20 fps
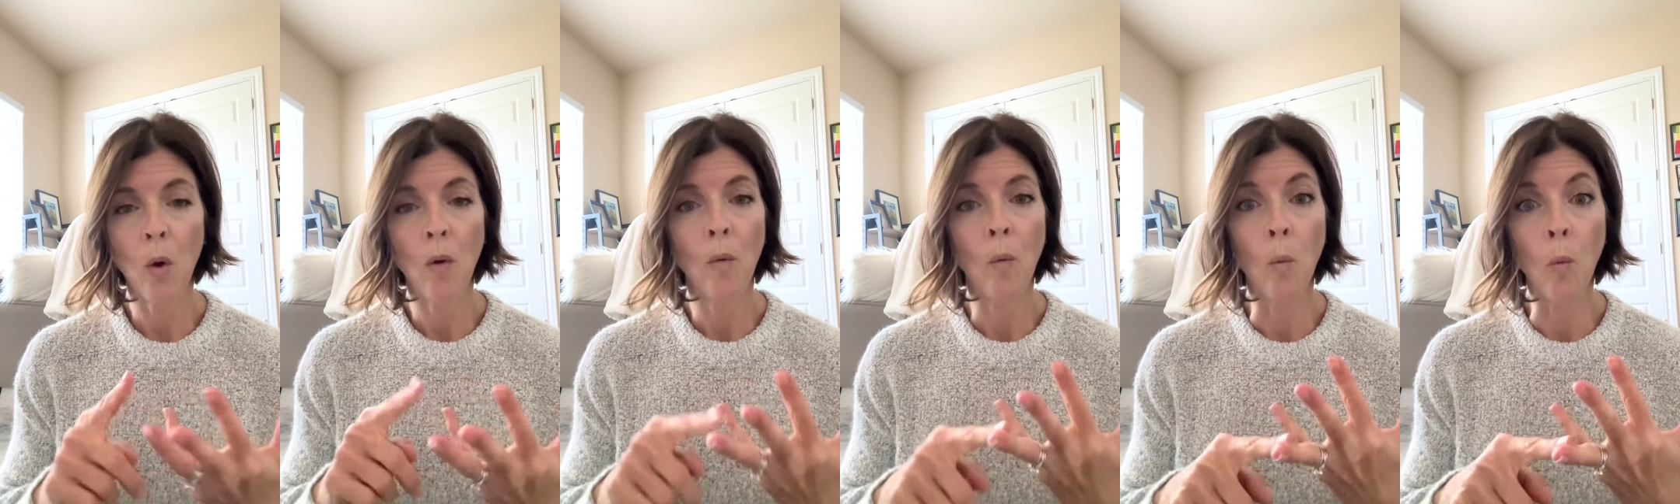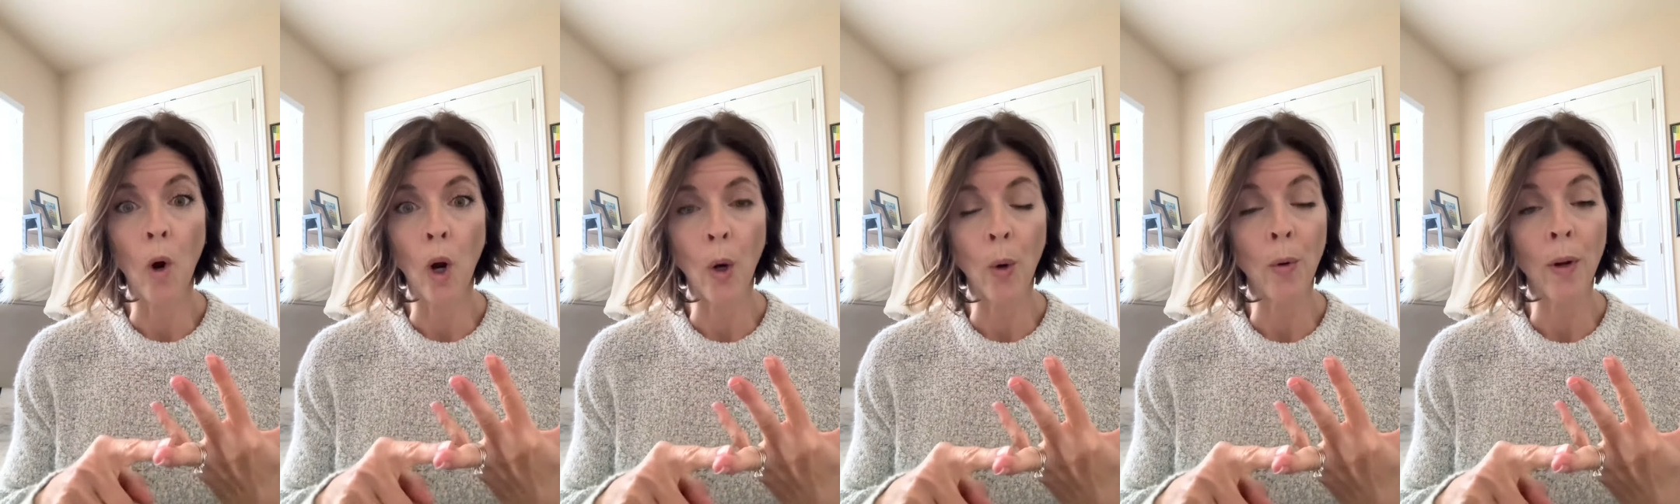
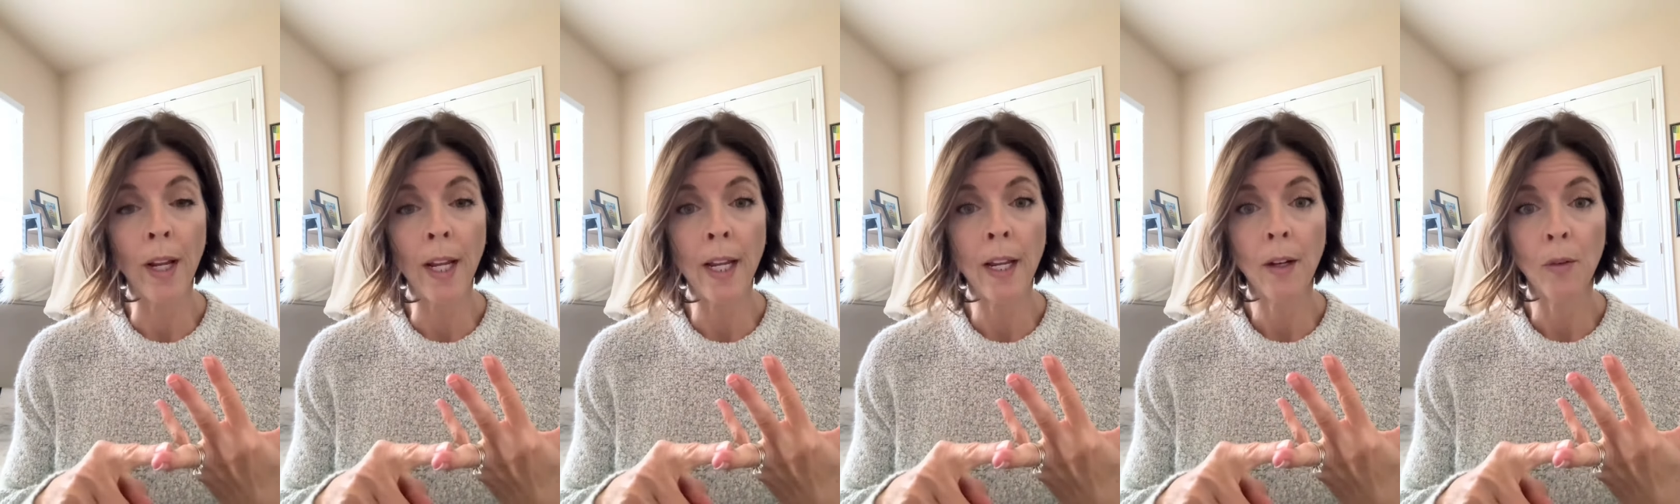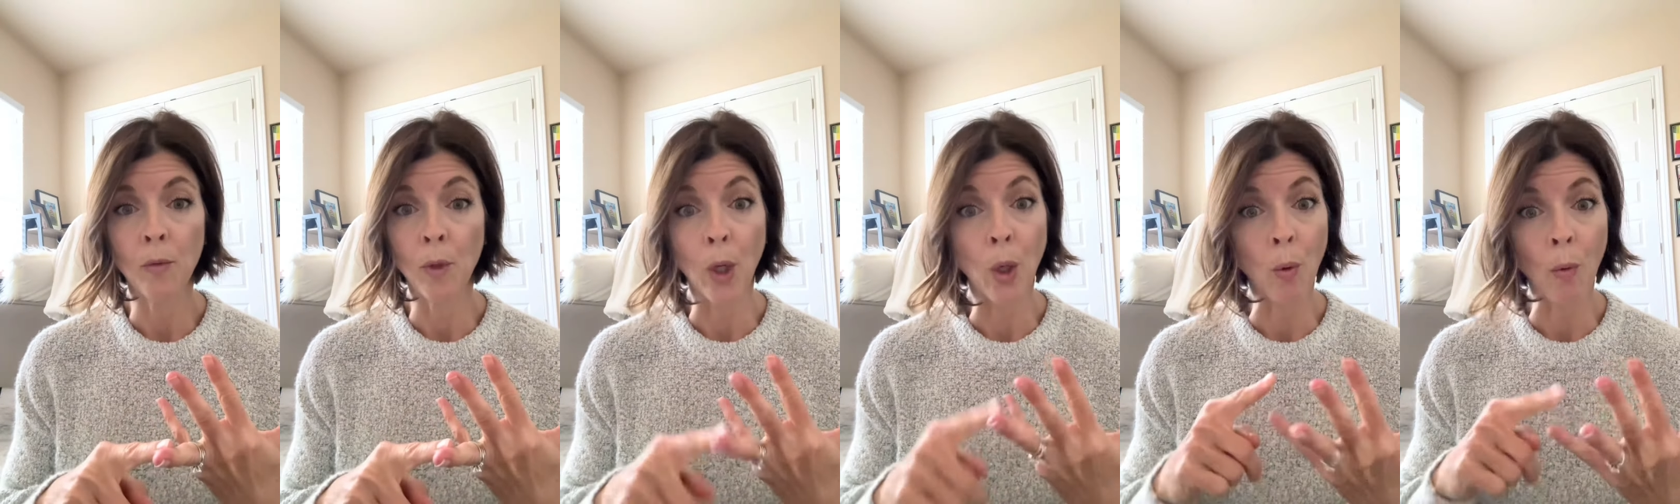worry,
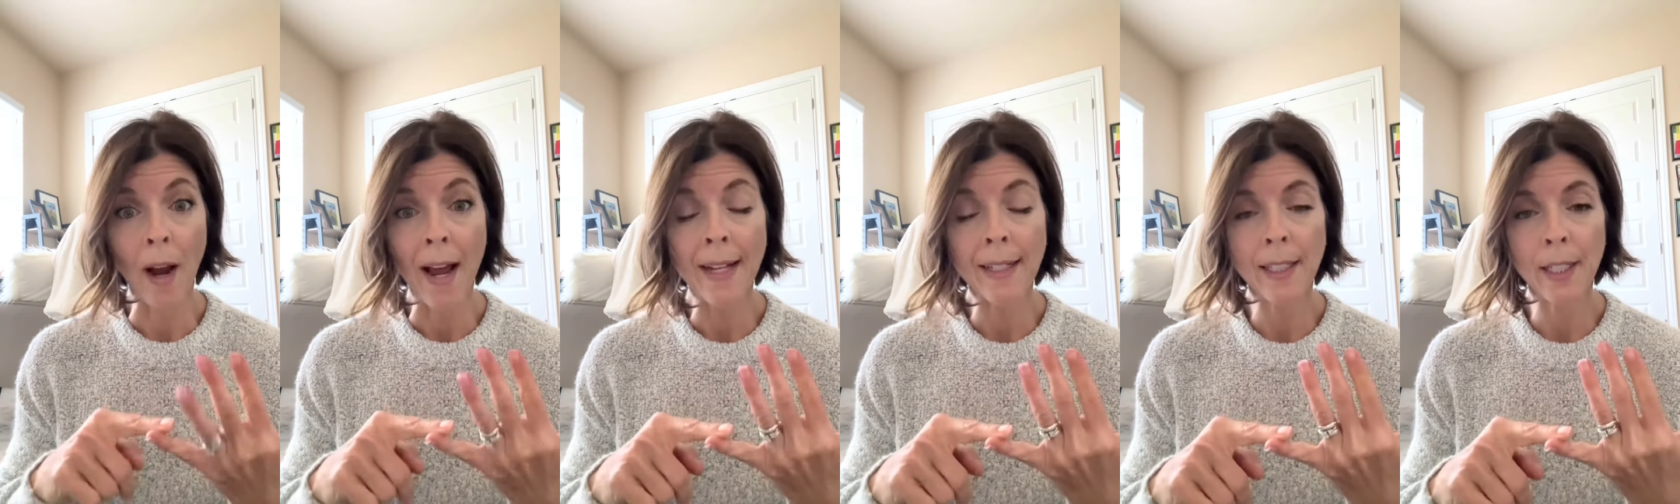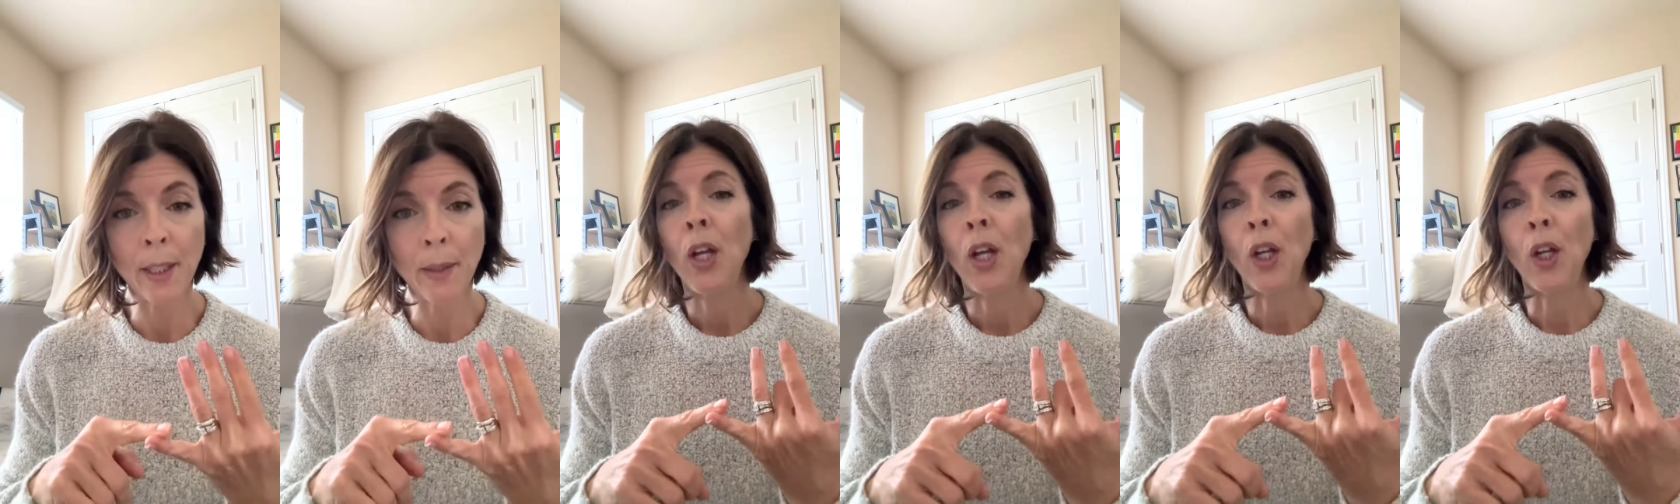regret,
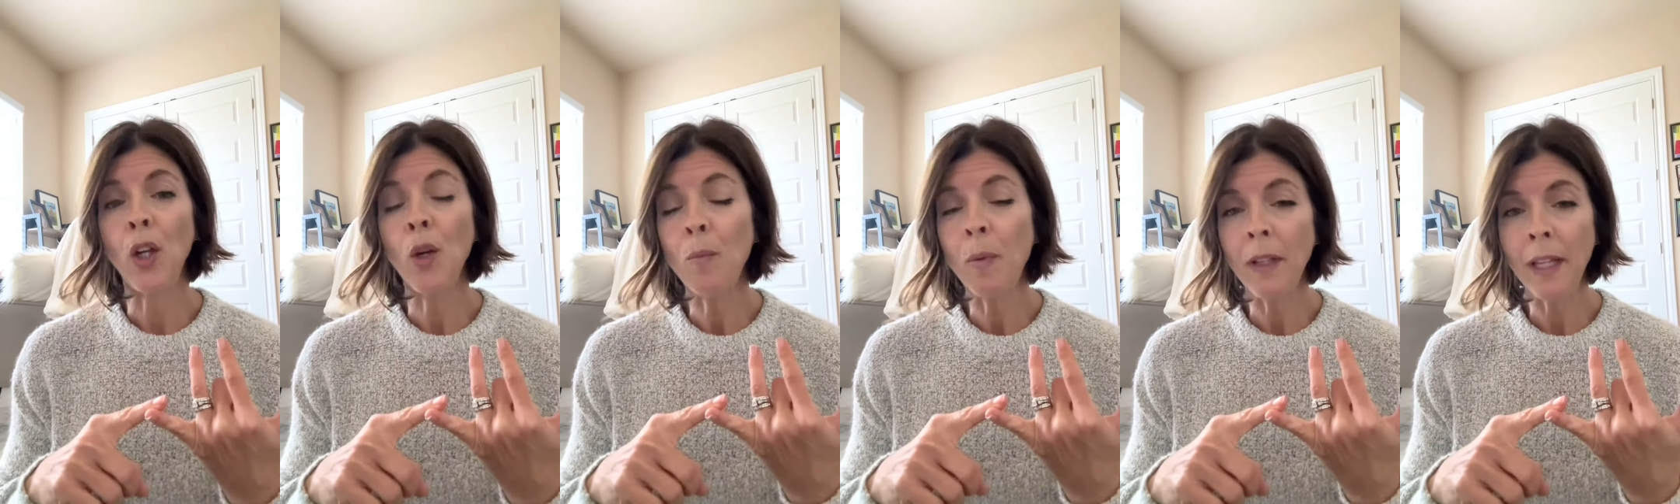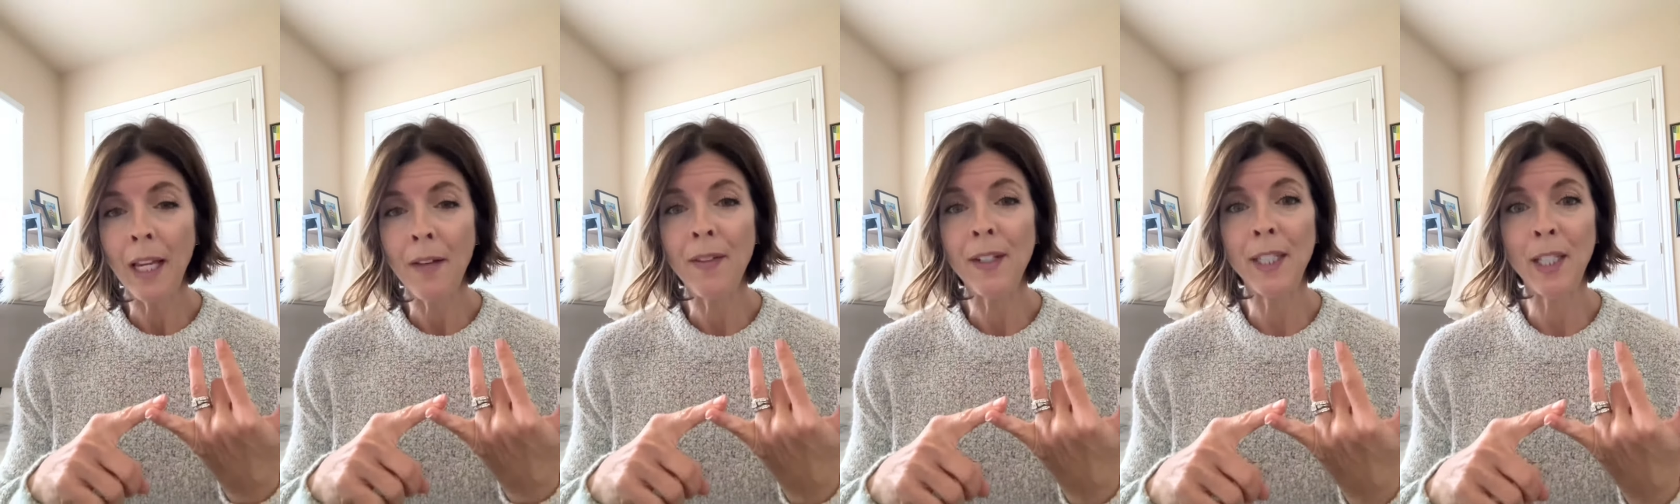you
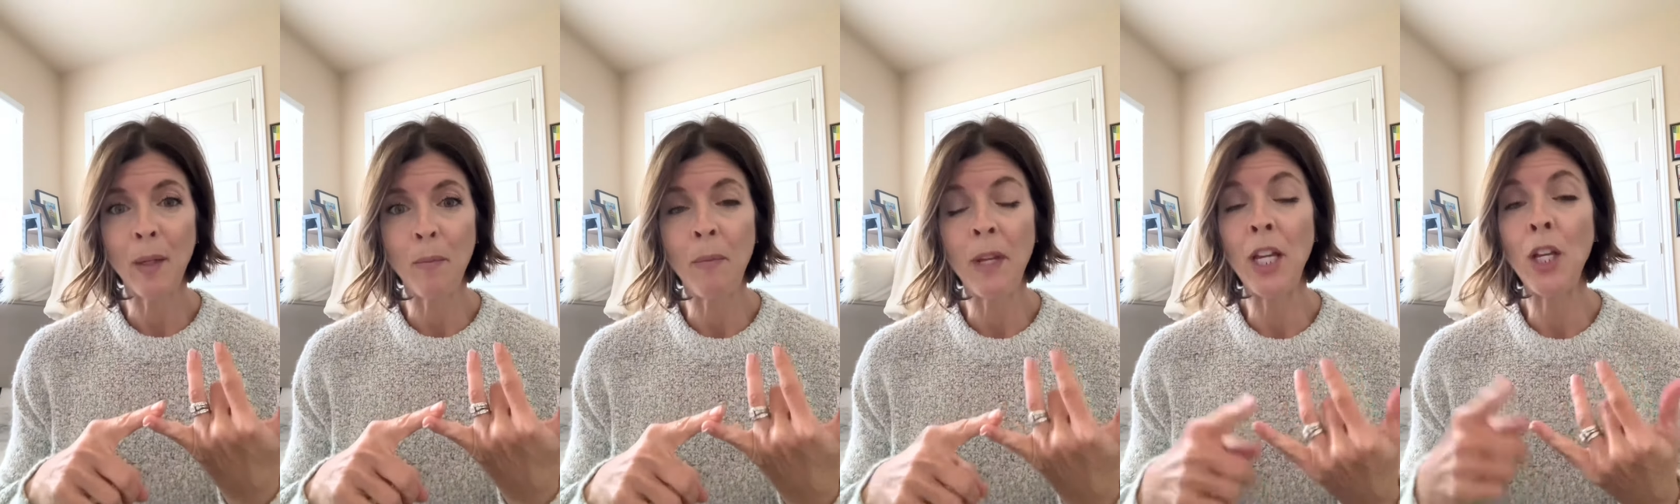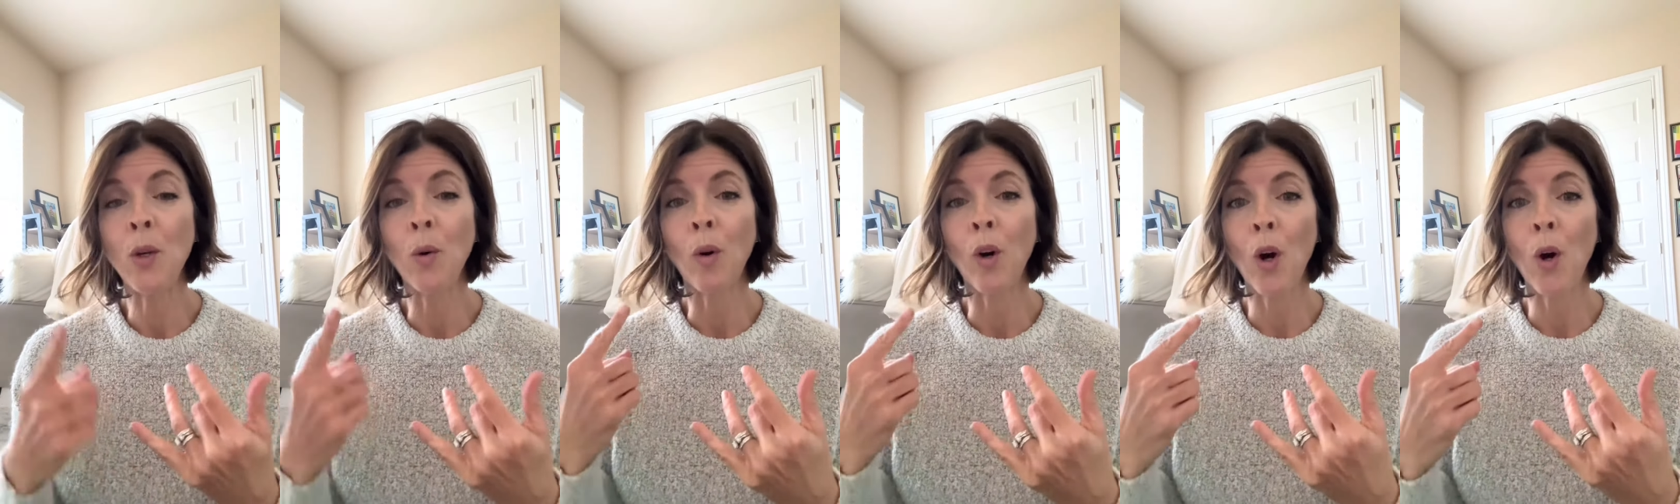believe it to be your